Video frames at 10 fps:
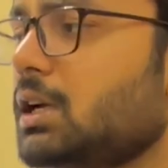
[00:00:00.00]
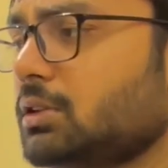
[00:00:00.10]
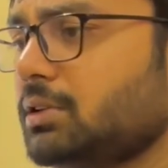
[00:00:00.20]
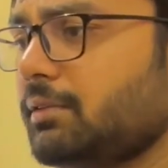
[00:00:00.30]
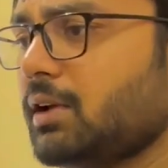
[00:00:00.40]

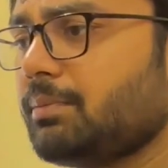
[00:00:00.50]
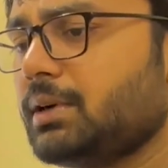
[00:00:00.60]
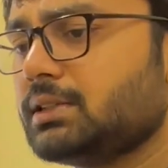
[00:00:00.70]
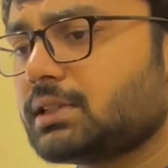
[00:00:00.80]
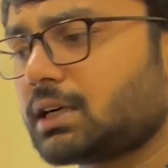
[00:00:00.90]
So
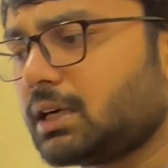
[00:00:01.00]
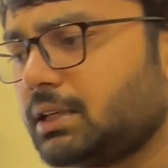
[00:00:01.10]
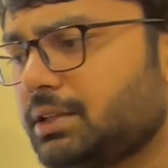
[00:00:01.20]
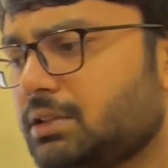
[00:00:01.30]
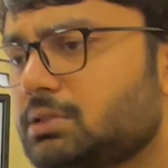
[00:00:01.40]
development is a
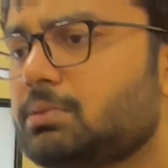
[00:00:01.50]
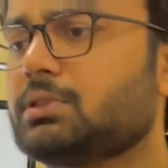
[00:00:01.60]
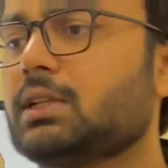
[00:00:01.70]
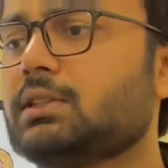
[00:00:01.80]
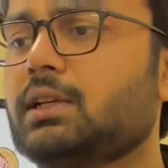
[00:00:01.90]
continuous
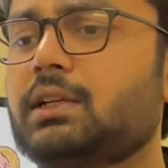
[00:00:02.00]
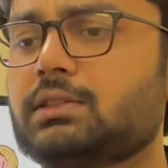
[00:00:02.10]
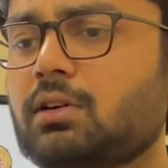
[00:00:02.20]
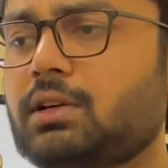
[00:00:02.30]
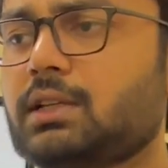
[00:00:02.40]
process. It
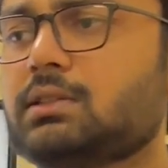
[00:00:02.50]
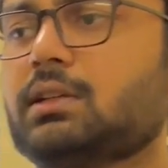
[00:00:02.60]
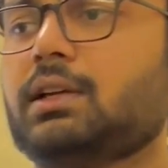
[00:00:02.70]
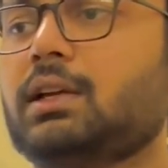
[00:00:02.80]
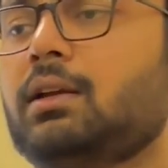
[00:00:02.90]
is not
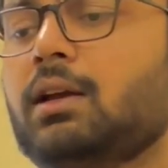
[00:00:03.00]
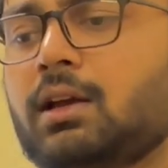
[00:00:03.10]
discrete.